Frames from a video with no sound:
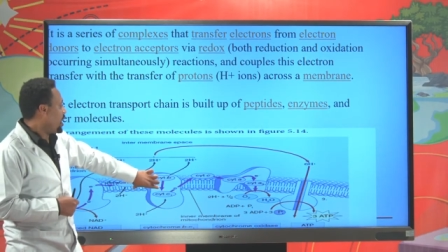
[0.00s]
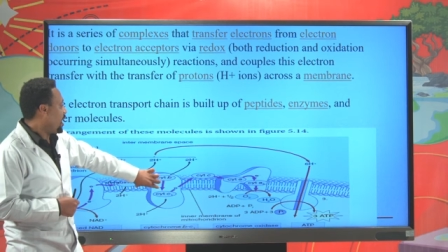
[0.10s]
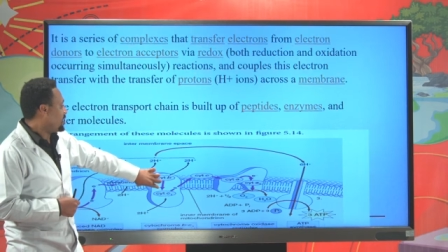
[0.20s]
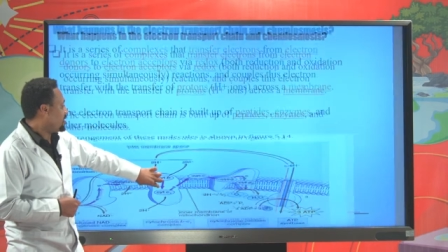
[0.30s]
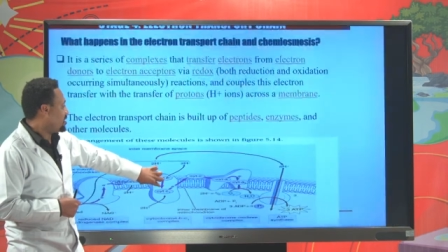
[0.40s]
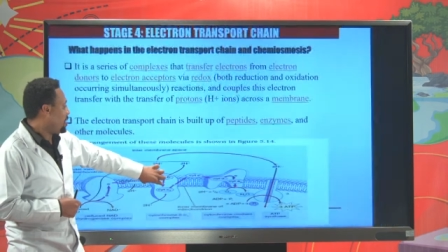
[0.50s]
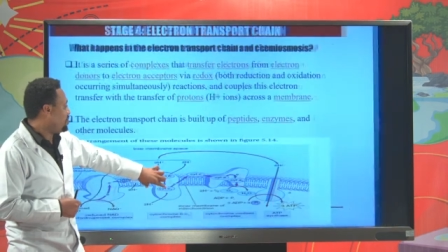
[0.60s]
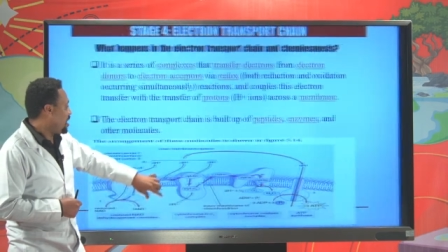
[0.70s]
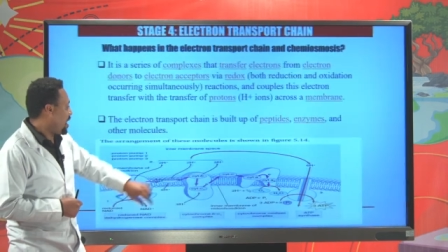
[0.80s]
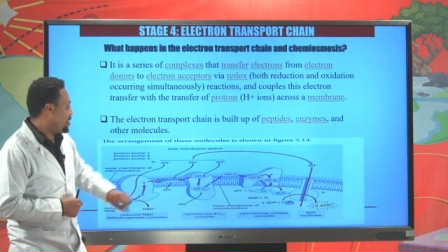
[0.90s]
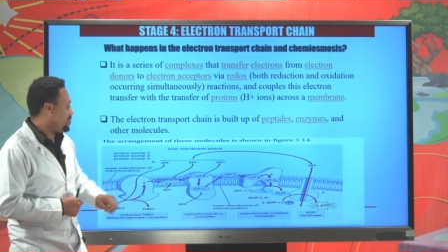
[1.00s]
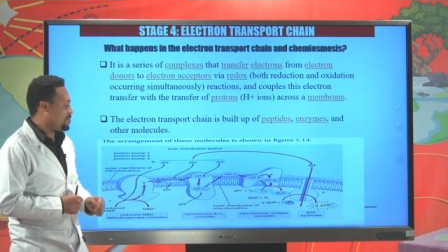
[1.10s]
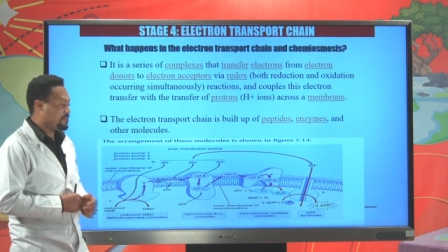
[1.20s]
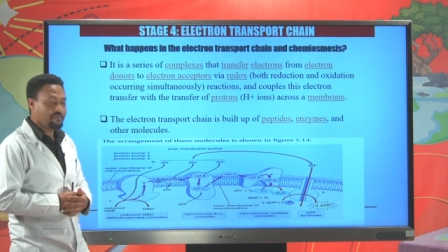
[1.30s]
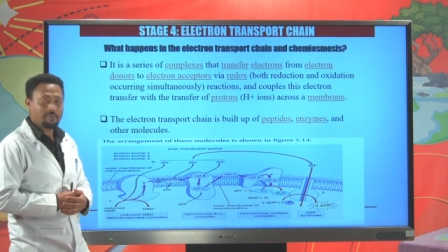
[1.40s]
At the same time,
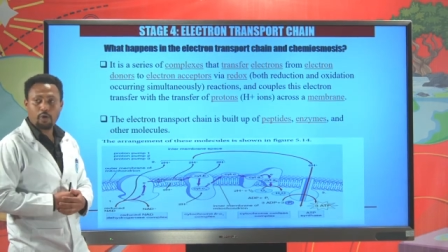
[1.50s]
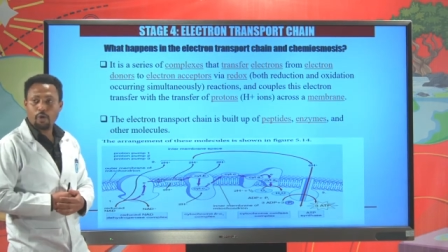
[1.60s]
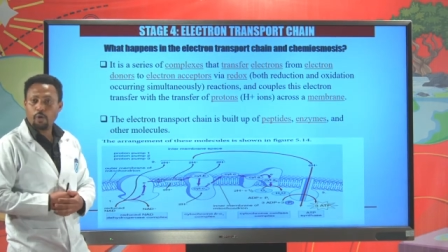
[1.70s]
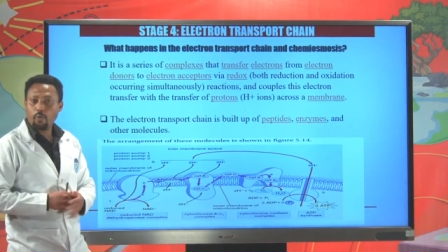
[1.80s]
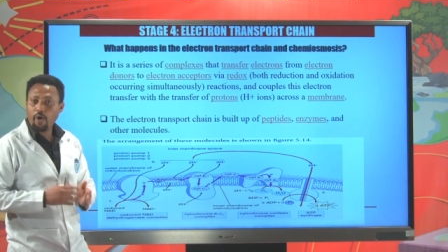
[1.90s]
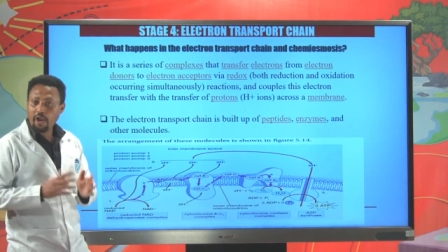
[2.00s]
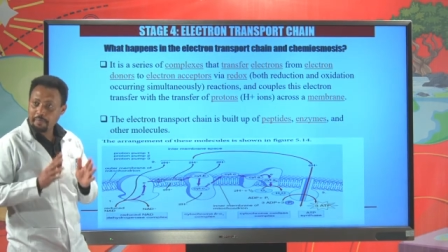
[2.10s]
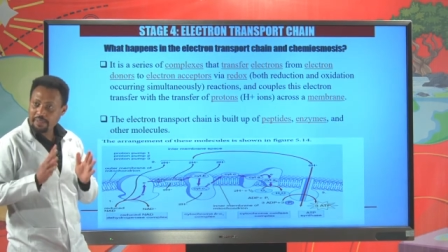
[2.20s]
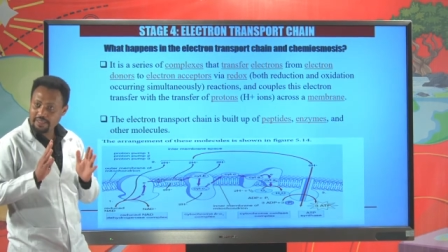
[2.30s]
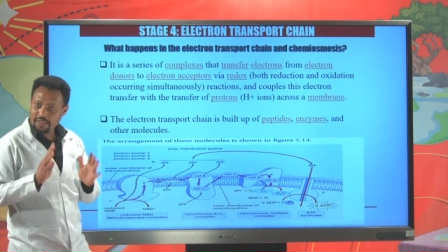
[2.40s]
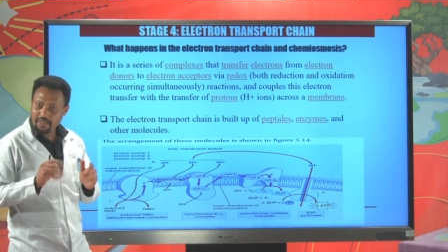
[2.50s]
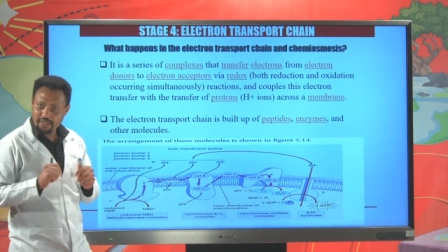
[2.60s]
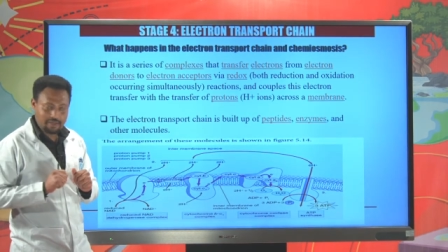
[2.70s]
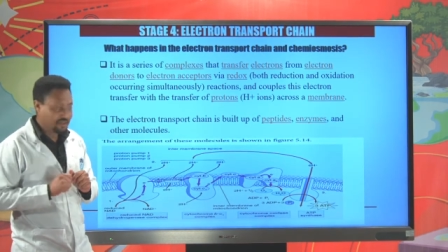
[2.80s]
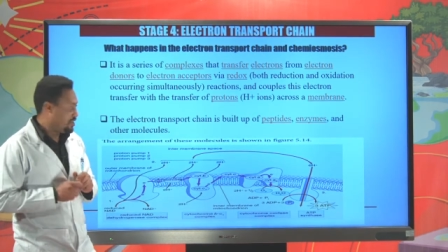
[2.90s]
what happens
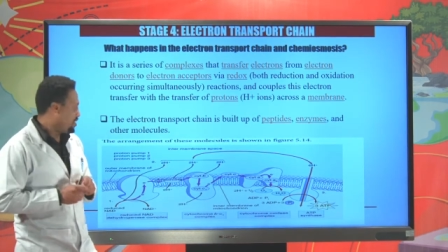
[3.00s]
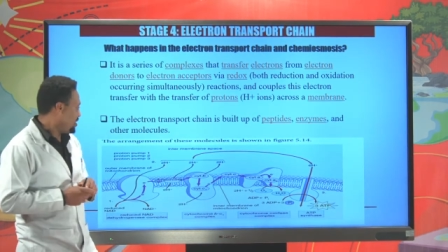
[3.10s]
is